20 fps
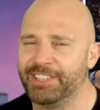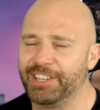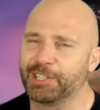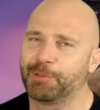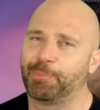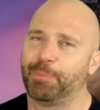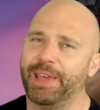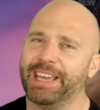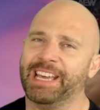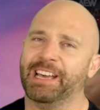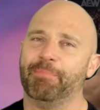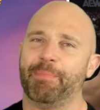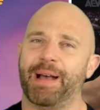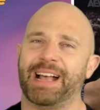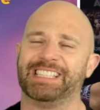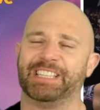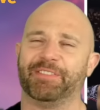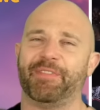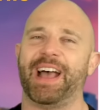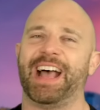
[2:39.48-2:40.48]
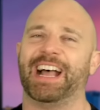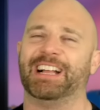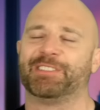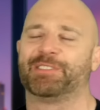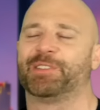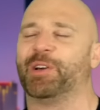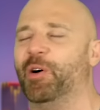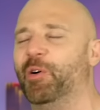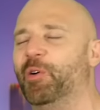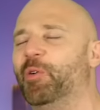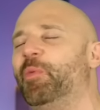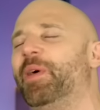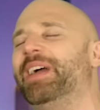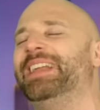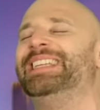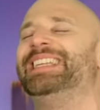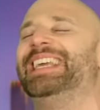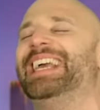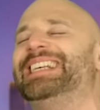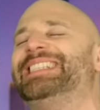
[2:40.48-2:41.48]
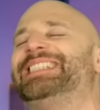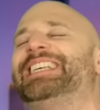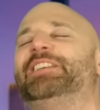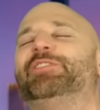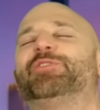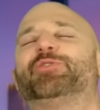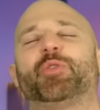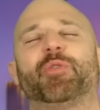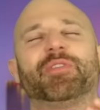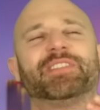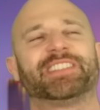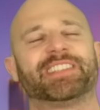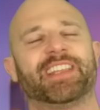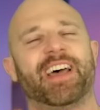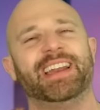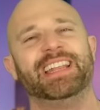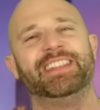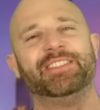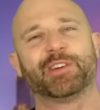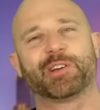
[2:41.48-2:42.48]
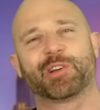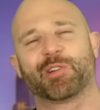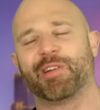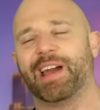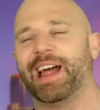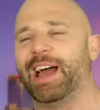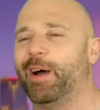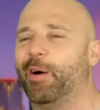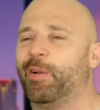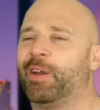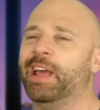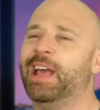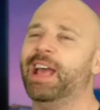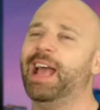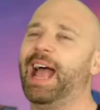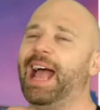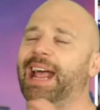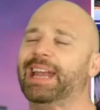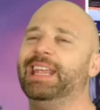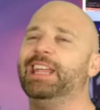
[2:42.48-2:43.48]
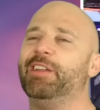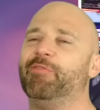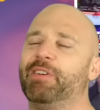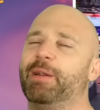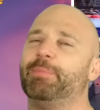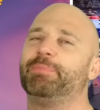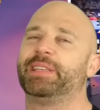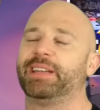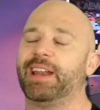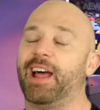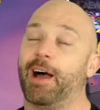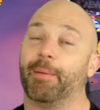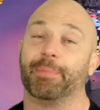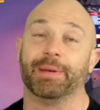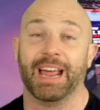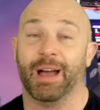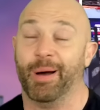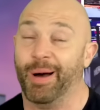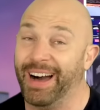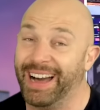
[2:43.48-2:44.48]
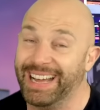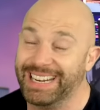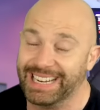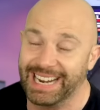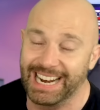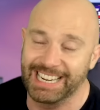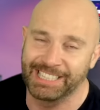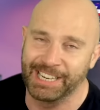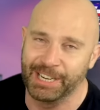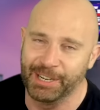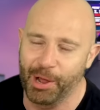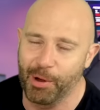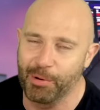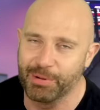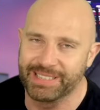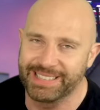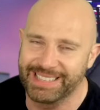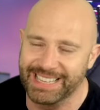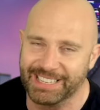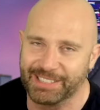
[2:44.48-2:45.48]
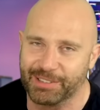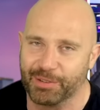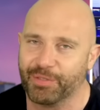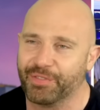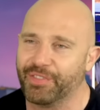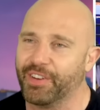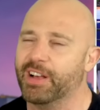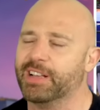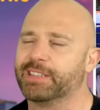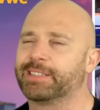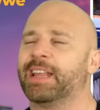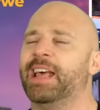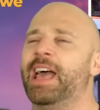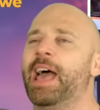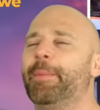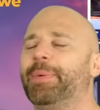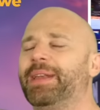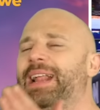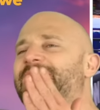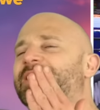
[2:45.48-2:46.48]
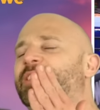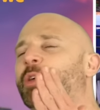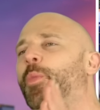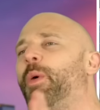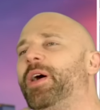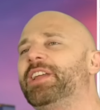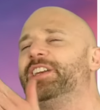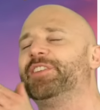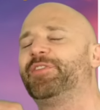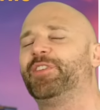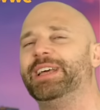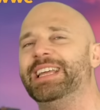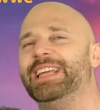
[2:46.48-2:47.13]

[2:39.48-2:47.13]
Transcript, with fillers: just being a massive asshole when, yes, he saw a sign in the crowd and he ripped it up. Now, I didn't actually notice this at first, but as the wonderful